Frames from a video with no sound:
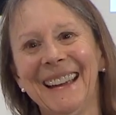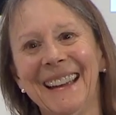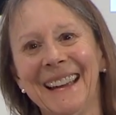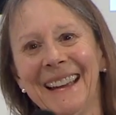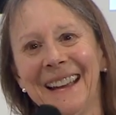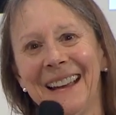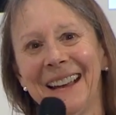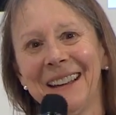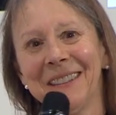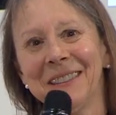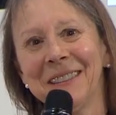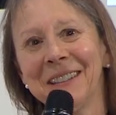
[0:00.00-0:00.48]

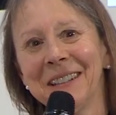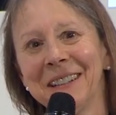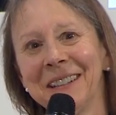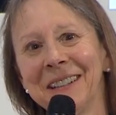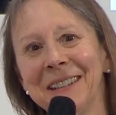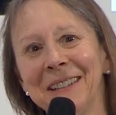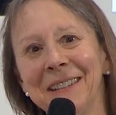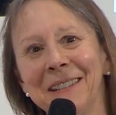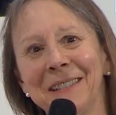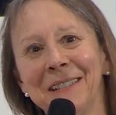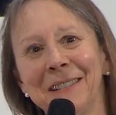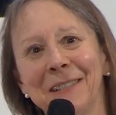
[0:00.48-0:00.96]
I think
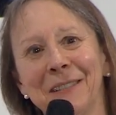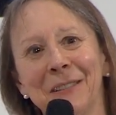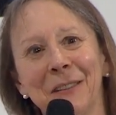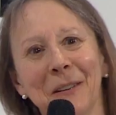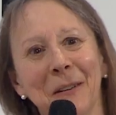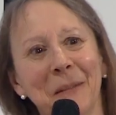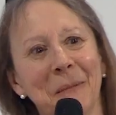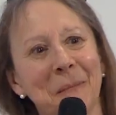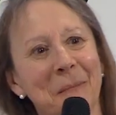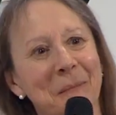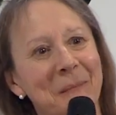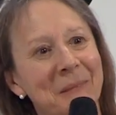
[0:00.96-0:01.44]
he's
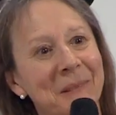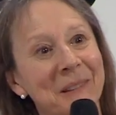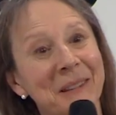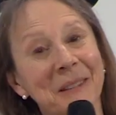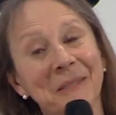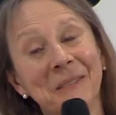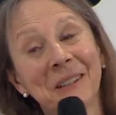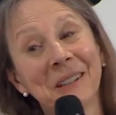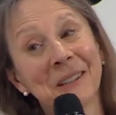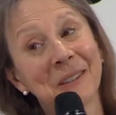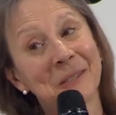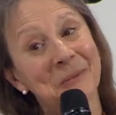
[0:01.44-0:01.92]

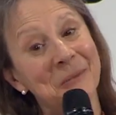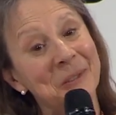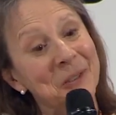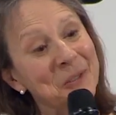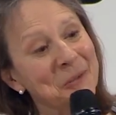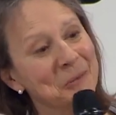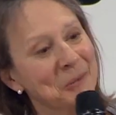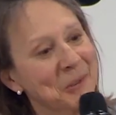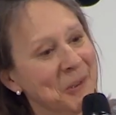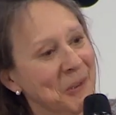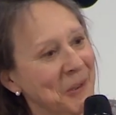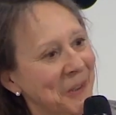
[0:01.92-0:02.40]
living in the real
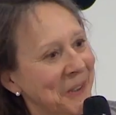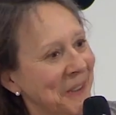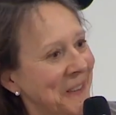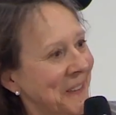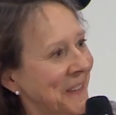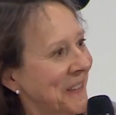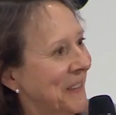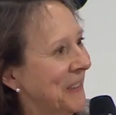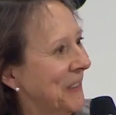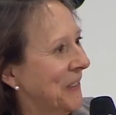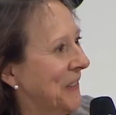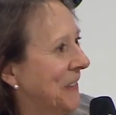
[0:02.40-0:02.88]
world and
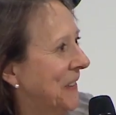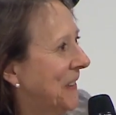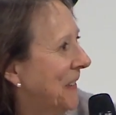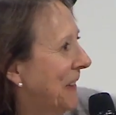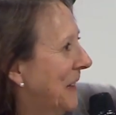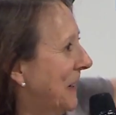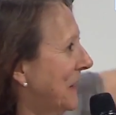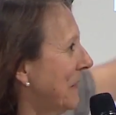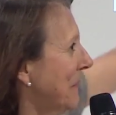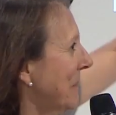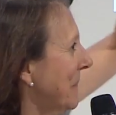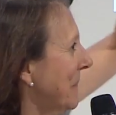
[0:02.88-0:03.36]
is used to that.